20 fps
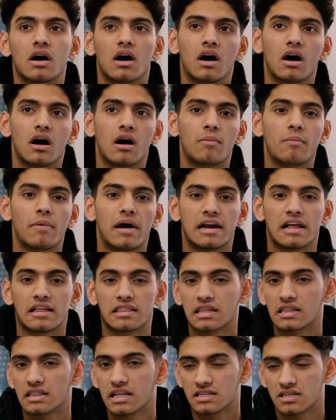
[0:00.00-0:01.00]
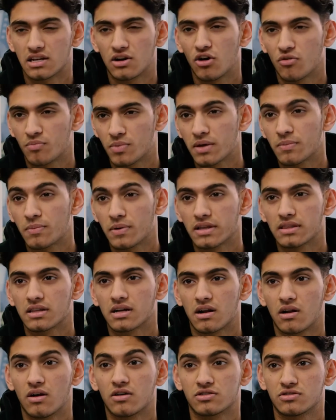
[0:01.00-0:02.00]
um, and I think there's a lot of people
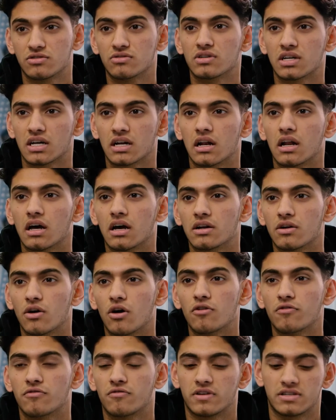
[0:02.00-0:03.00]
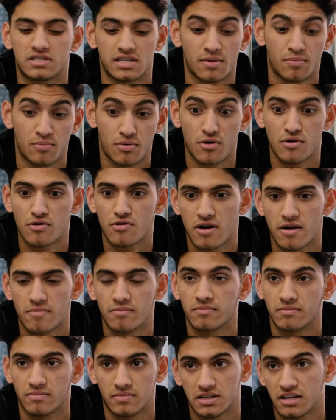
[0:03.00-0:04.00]
in the class you can learn off as they
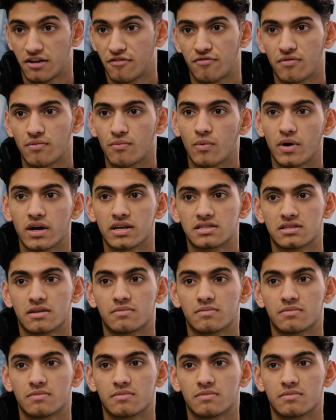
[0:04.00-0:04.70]
program different ways